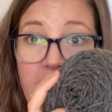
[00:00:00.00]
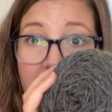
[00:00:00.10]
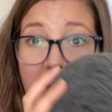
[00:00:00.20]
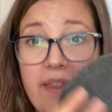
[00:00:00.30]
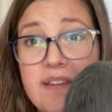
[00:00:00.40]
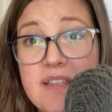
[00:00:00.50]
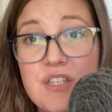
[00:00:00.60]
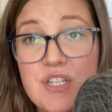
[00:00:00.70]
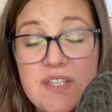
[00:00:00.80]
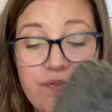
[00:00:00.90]
and this is
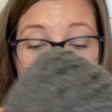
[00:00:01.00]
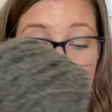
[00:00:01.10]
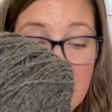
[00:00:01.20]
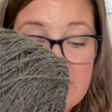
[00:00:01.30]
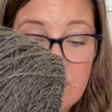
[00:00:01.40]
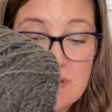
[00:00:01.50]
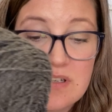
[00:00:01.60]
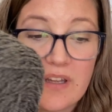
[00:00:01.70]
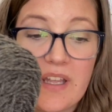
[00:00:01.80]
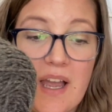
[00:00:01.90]
just for me, so it's not
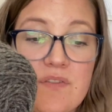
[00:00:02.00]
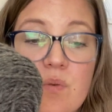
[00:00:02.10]
like I have to